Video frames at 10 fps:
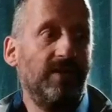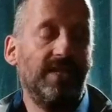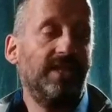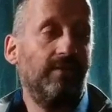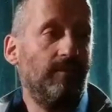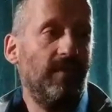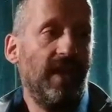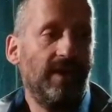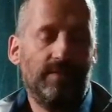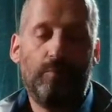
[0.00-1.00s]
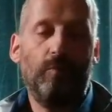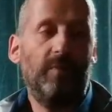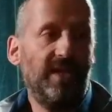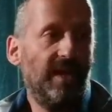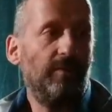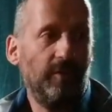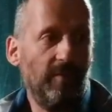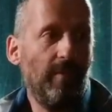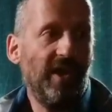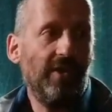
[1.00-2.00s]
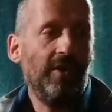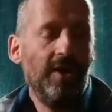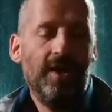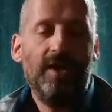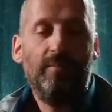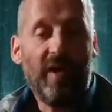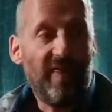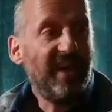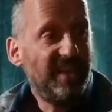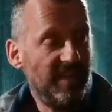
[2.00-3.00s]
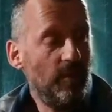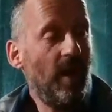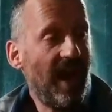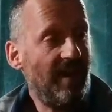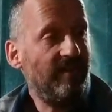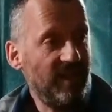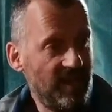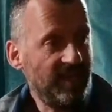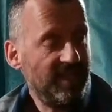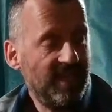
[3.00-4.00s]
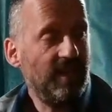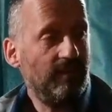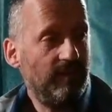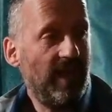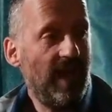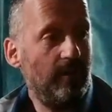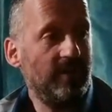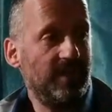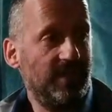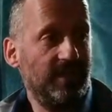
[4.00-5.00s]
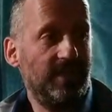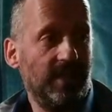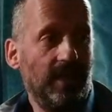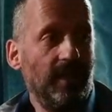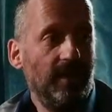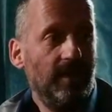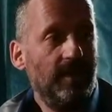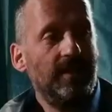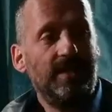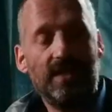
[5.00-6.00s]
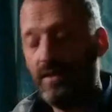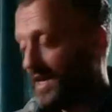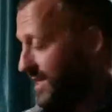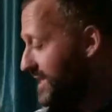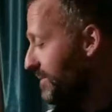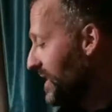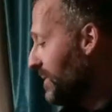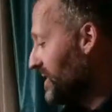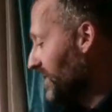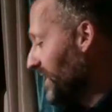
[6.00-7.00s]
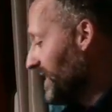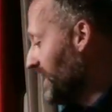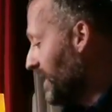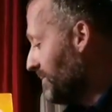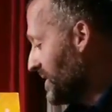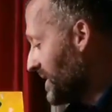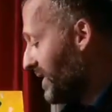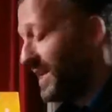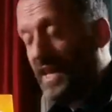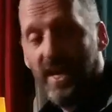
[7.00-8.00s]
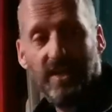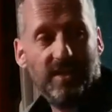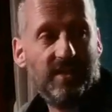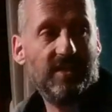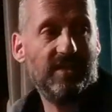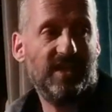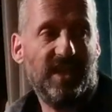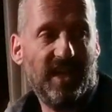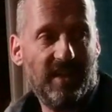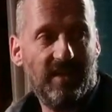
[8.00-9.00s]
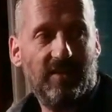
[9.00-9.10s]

and stuff from there has probably doubled my bill. But they do have a nice set of flowers, you see. So that sometimes I've ended up just going there just because I get that.